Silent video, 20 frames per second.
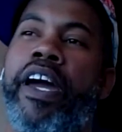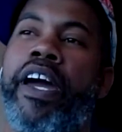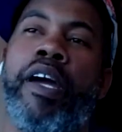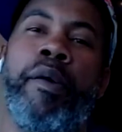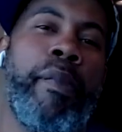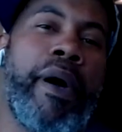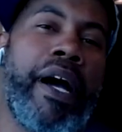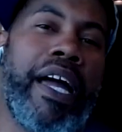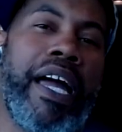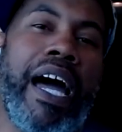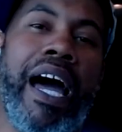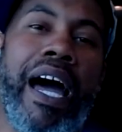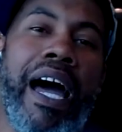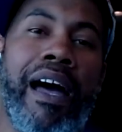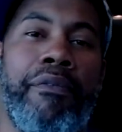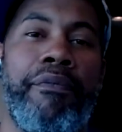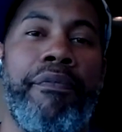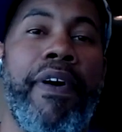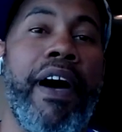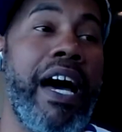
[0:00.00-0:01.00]
Everybody
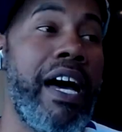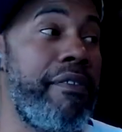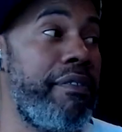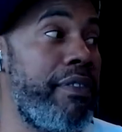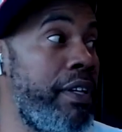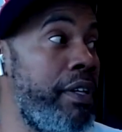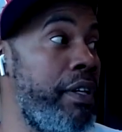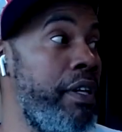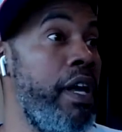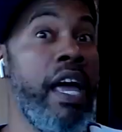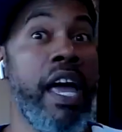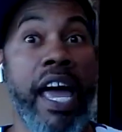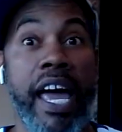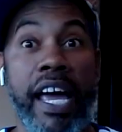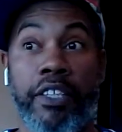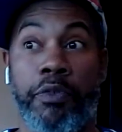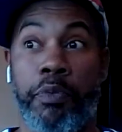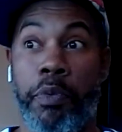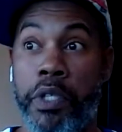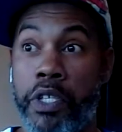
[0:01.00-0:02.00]
high fiving
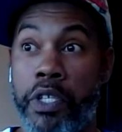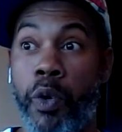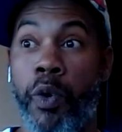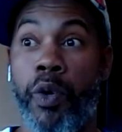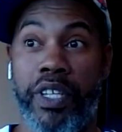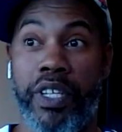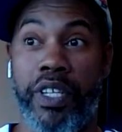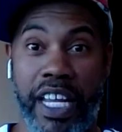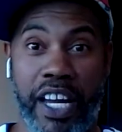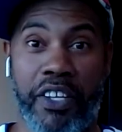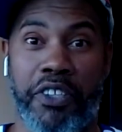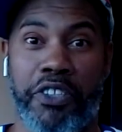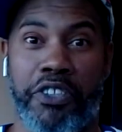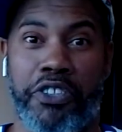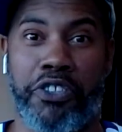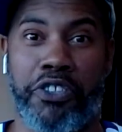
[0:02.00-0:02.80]
as we going down the